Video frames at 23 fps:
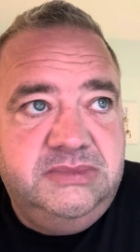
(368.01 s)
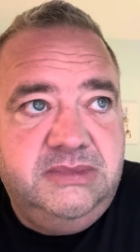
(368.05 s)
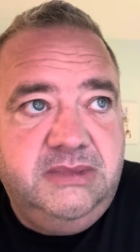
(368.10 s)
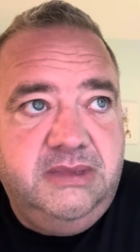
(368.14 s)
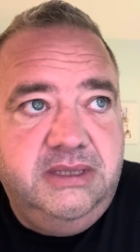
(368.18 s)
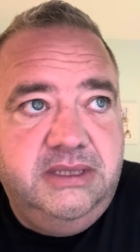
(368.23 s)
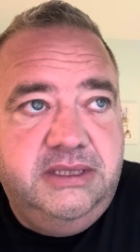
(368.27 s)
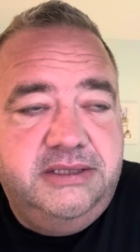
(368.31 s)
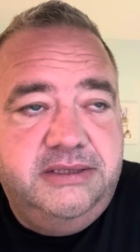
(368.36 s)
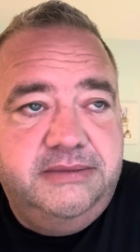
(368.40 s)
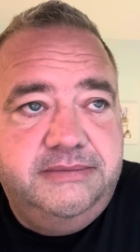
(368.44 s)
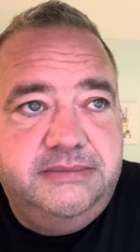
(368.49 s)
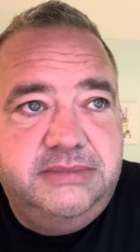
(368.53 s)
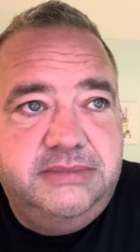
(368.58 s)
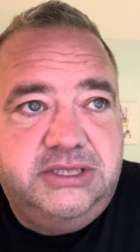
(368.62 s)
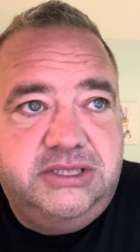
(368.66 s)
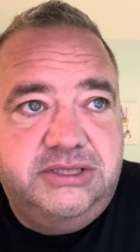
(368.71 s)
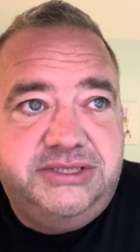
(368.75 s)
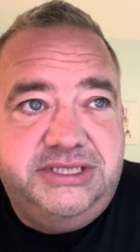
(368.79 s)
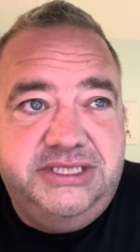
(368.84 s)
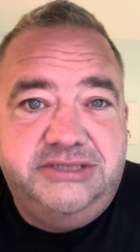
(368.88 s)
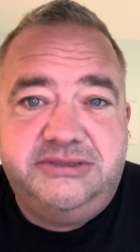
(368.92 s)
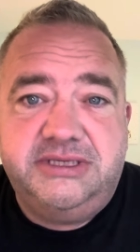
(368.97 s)

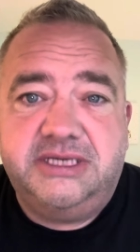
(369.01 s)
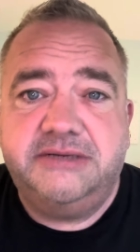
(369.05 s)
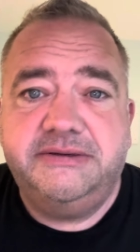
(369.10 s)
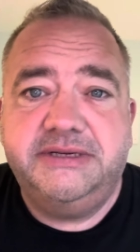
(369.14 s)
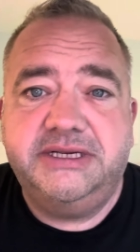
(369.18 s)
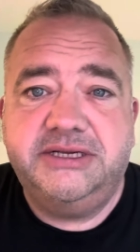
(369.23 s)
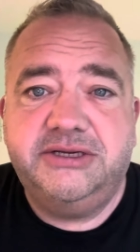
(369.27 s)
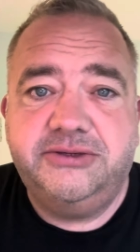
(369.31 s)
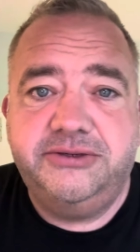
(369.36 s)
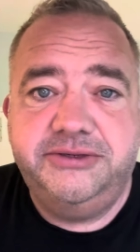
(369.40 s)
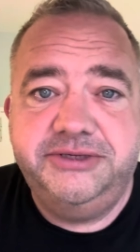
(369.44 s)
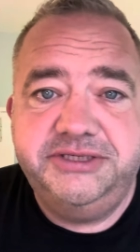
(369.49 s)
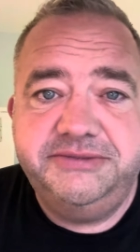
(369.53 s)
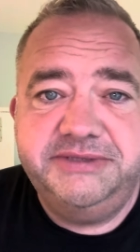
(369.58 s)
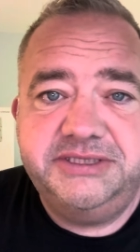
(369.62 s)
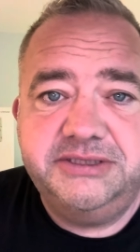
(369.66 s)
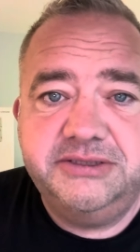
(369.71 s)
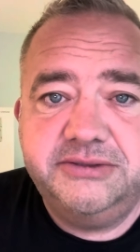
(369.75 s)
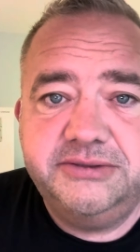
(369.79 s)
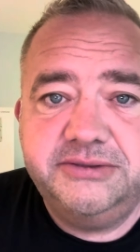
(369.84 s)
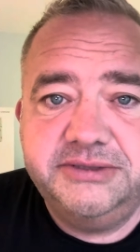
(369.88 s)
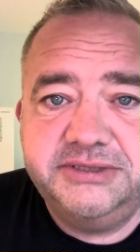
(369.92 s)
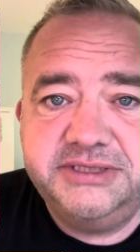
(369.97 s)
Because she's trying to encourage me to
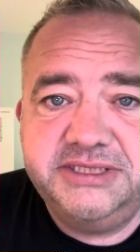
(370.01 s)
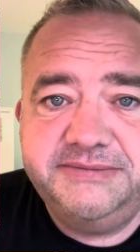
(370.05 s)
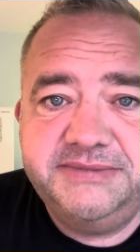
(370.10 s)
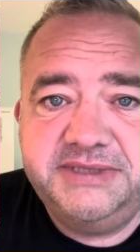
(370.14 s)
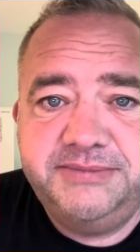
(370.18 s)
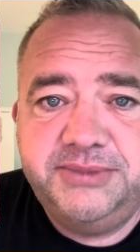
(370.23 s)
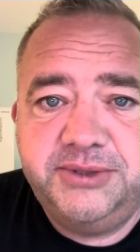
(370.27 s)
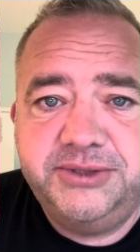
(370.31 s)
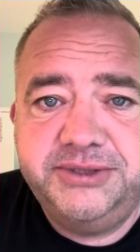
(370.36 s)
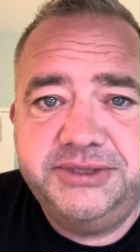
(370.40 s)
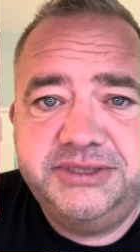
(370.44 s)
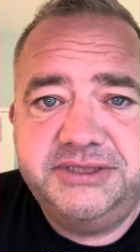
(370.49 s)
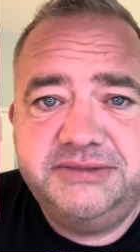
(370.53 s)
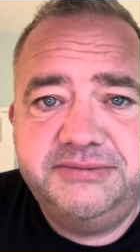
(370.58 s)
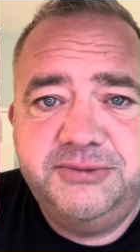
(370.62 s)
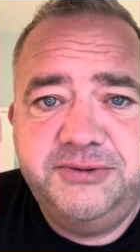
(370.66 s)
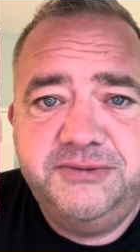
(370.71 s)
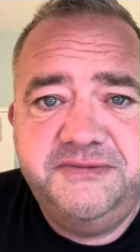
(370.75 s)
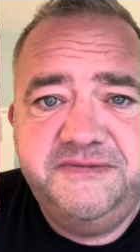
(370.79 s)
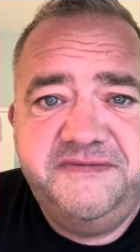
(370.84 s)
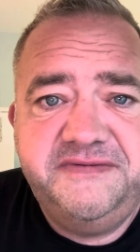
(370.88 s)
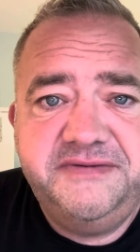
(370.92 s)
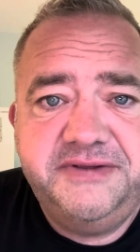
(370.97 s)
go and see my boy
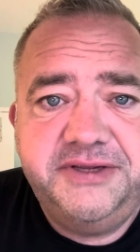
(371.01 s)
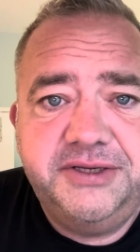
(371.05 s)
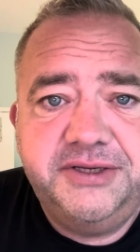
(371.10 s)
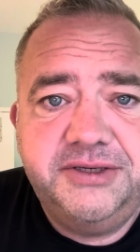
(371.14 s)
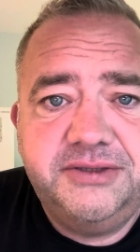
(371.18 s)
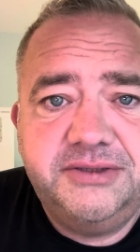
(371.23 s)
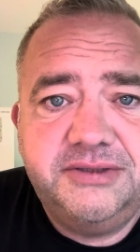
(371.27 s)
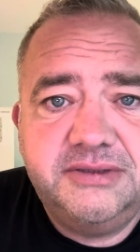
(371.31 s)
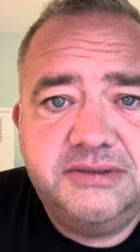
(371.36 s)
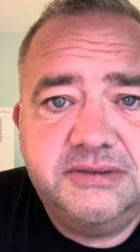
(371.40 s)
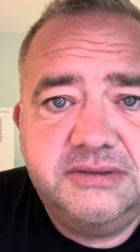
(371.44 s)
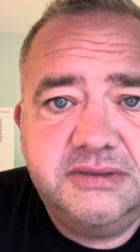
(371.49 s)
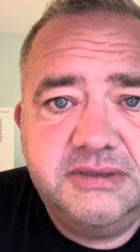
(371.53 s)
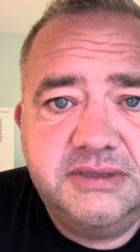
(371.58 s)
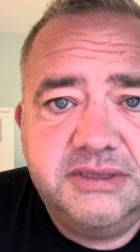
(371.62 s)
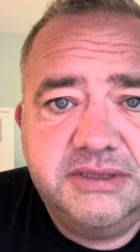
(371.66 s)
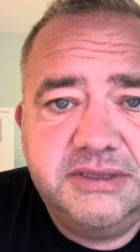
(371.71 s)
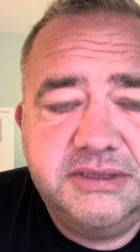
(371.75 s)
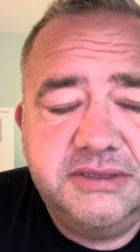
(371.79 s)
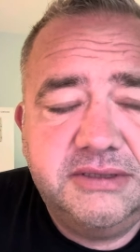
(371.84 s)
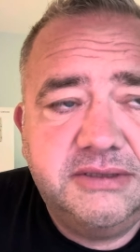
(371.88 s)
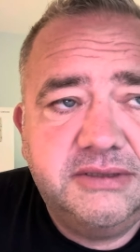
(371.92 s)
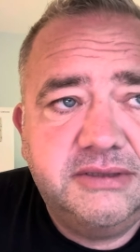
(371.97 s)
Smooth, you
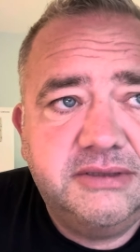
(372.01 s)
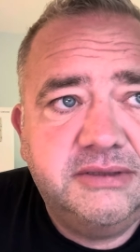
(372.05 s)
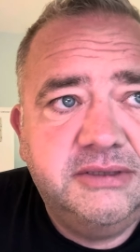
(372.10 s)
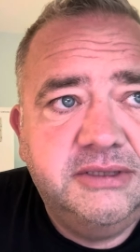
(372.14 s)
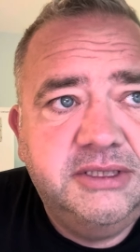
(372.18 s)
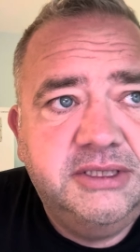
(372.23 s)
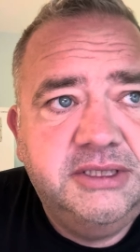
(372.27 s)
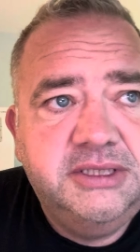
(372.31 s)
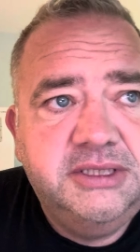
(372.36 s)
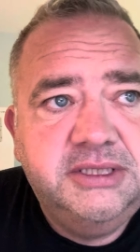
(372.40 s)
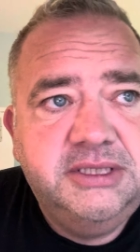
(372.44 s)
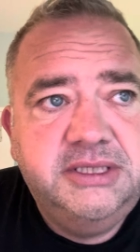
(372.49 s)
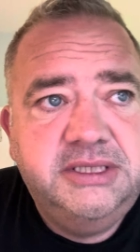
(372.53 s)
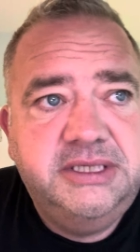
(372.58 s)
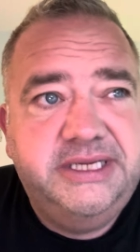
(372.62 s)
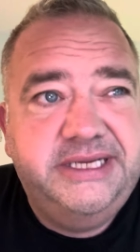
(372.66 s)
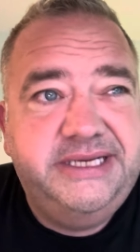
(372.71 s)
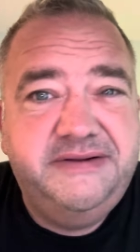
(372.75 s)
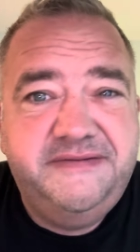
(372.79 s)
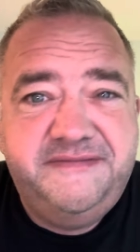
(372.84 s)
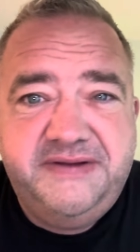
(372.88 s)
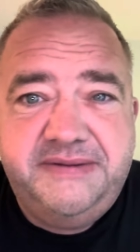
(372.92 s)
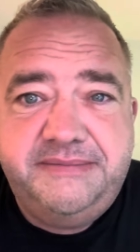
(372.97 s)
know,
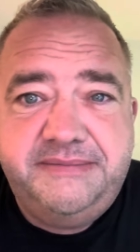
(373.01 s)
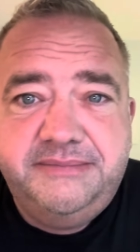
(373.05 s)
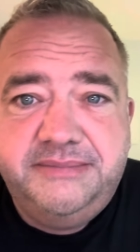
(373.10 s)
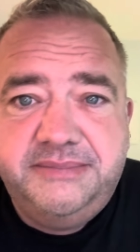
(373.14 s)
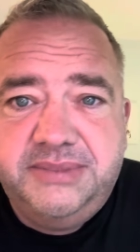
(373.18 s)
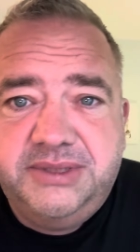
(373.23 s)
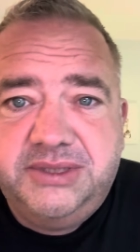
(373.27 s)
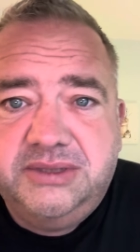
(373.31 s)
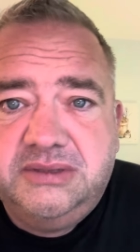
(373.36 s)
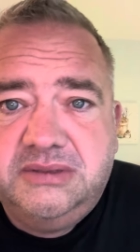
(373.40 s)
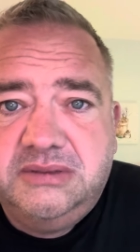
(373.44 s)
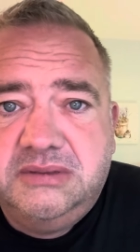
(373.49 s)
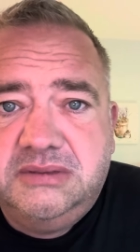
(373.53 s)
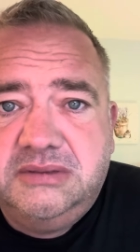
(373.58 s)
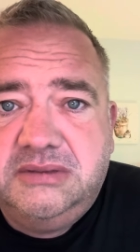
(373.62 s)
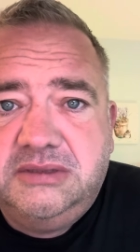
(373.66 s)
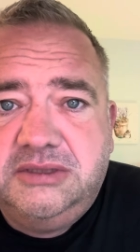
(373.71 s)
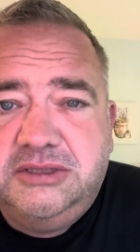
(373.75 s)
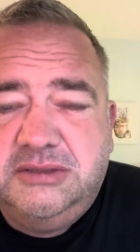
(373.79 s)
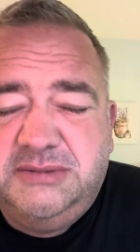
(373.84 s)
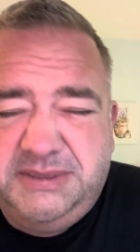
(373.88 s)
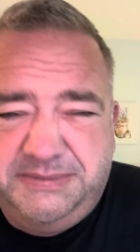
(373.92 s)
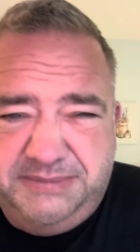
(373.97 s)
in November.
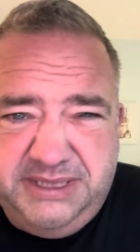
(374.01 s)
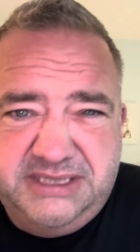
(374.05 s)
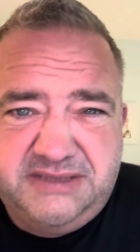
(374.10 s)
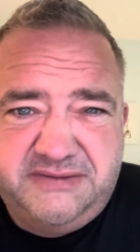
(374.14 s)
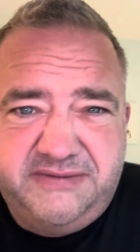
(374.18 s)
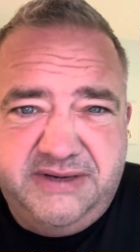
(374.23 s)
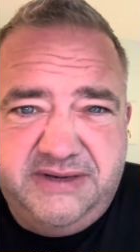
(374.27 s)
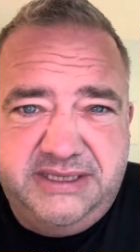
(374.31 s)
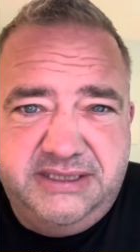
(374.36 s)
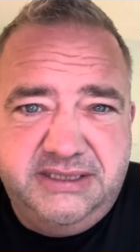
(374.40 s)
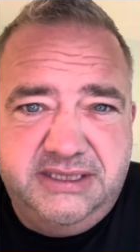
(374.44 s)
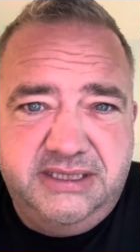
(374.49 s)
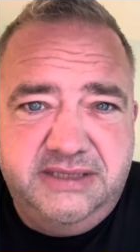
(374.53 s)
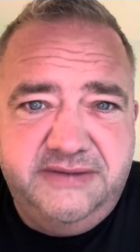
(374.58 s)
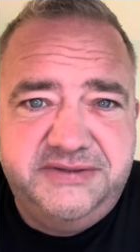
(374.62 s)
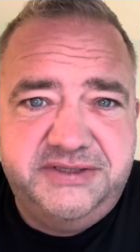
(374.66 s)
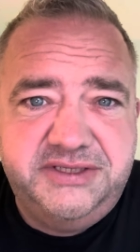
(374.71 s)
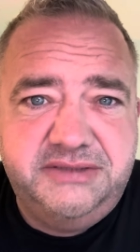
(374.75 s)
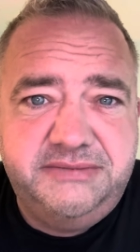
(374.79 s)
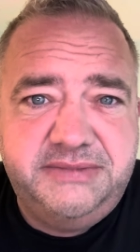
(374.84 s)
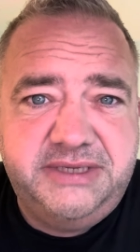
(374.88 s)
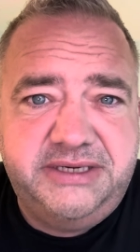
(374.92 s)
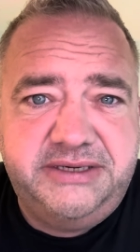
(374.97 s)
You know, my best friend, he lives
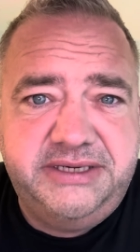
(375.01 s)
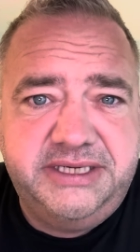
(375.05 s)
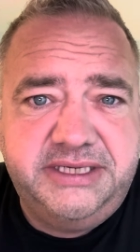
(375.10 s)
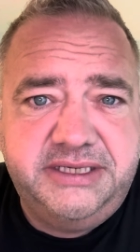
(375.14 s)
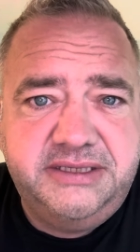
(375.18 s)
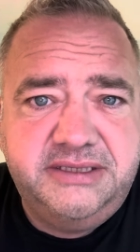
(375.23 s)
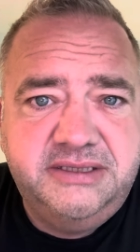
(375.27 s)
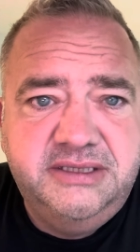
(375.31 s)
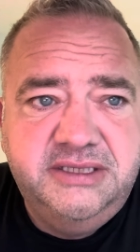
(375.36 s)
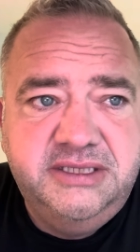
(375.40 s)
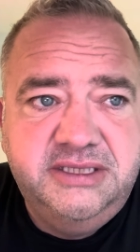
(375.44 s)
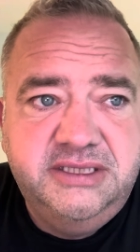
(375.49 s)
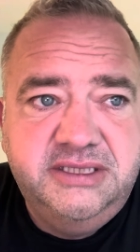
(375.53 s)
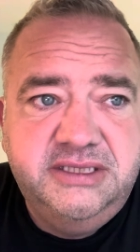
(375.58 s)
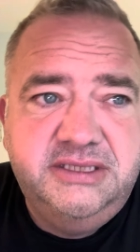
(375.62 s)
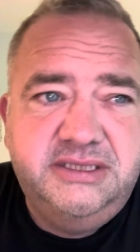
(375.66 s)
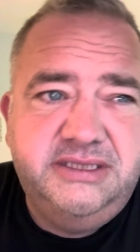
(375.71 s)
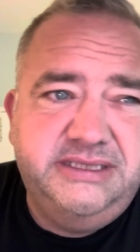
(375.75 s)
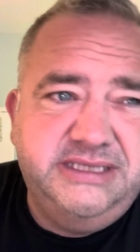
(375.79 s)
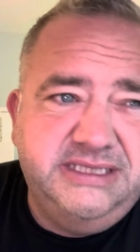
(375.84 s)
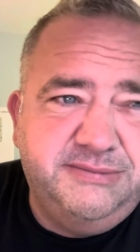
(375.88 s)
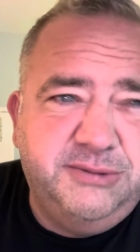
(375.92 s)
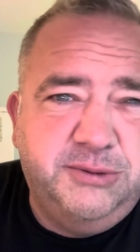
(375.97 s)
in America.
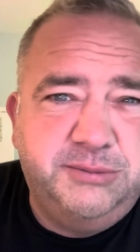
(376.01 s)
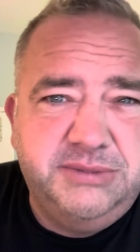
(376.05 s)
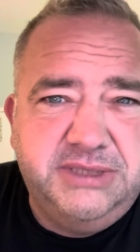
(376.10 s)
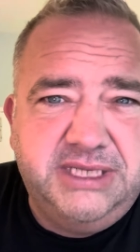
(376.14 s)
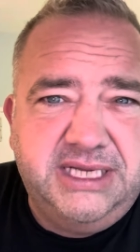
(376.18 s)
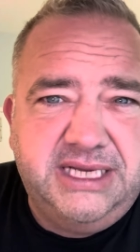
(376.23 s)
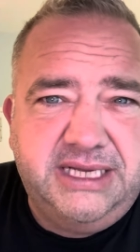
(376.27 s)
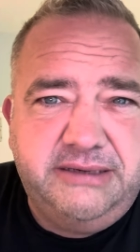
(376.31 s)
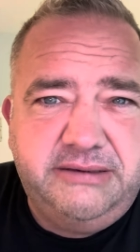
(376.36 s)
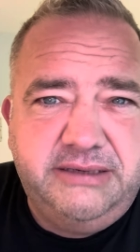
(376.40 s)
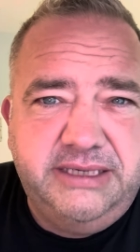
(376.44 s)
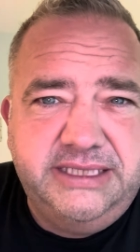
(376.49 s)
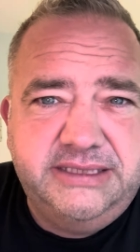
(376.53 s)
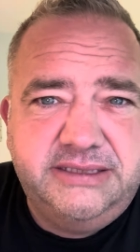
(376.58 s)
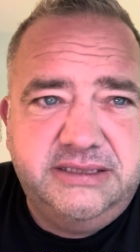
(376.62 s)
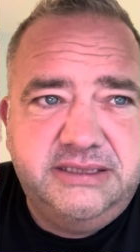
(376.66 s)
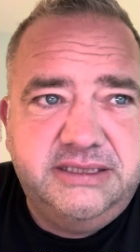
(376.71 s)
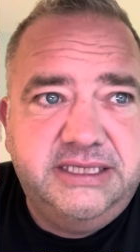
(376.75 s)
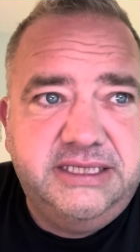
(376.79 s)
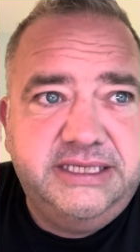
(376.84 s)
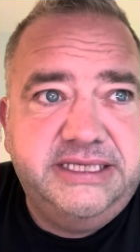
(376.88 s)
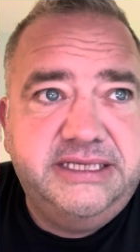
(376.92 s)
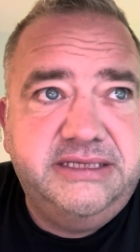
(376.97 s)
His mum died
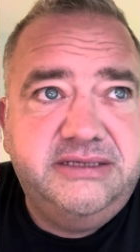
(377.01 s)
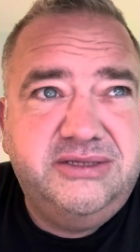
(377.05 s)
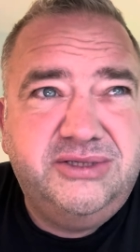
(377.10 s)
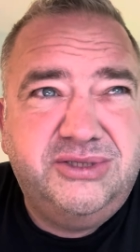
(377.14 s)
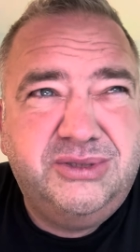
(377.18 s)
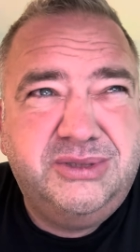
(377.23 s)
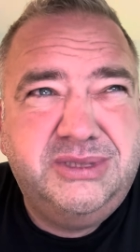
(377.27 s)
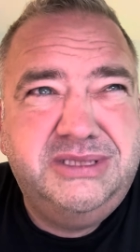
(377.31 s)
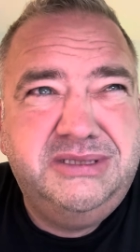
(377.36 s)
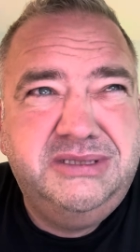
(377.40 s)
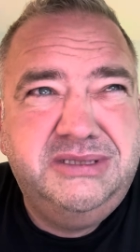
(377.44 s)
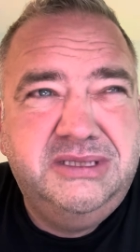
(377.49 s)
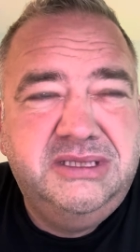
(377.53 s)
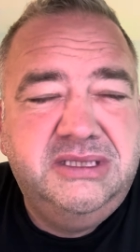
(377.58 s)
recently, you know, and